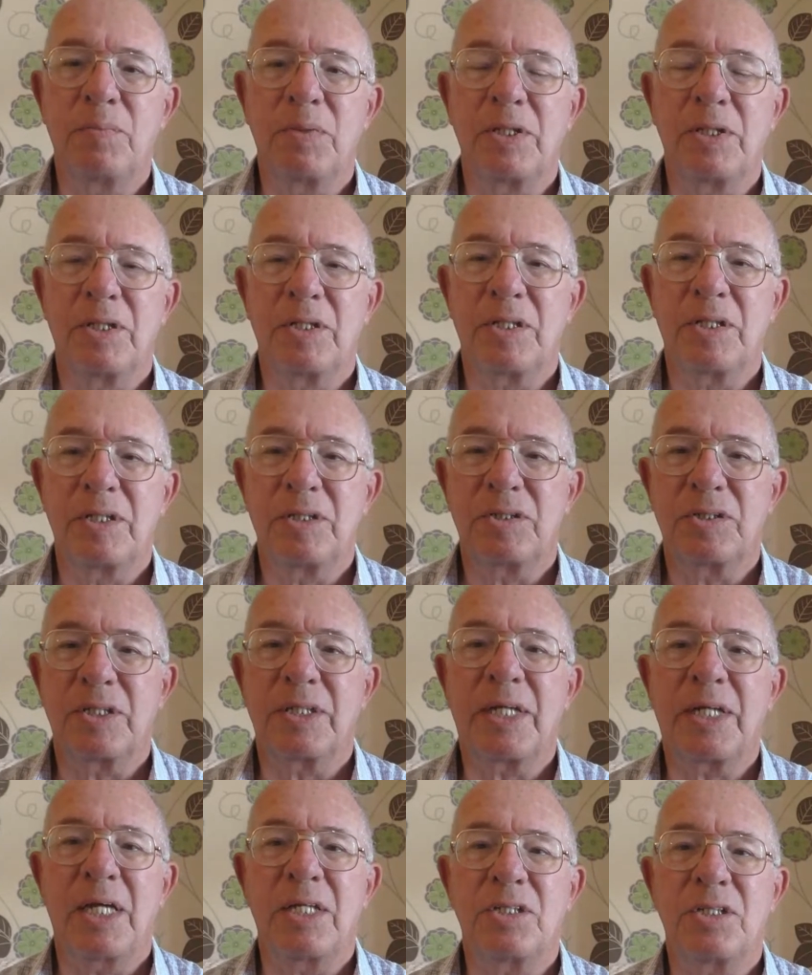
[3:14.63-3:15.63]
of the things
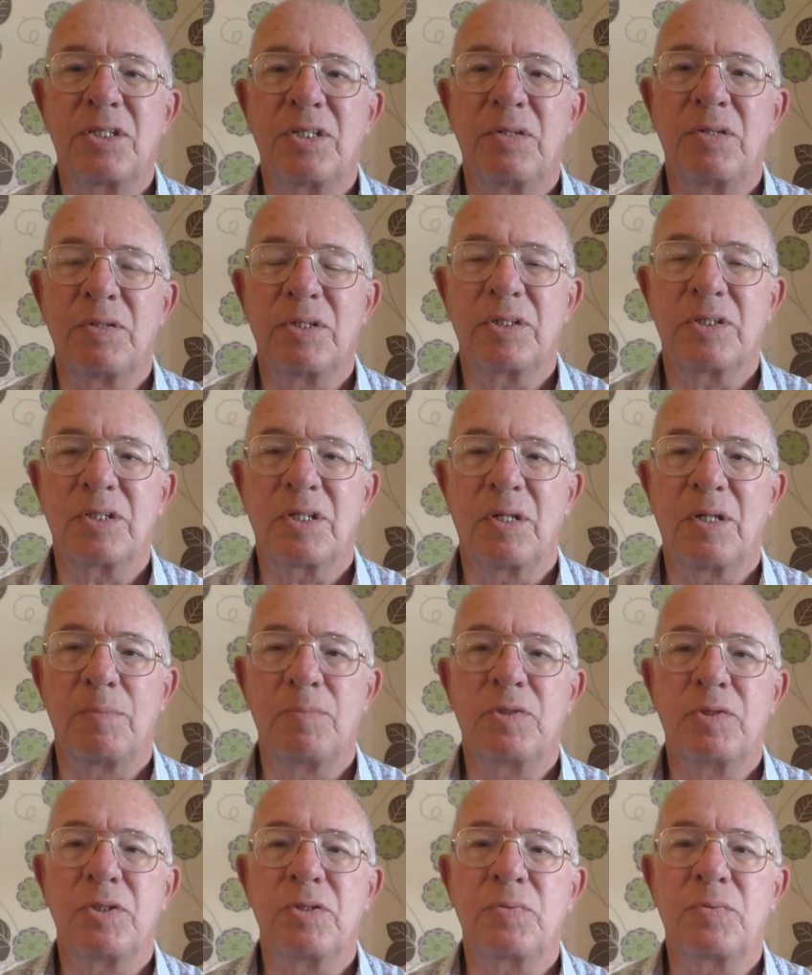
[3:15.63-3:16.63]
that gets to you at times